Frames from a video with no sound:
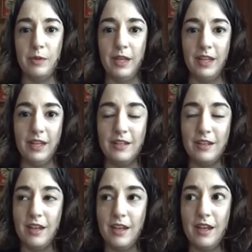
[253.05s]
We need
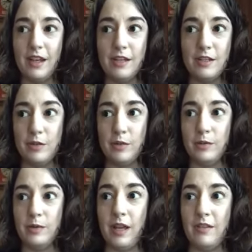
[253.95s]

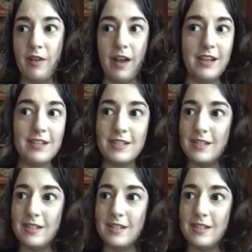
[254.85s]
to invite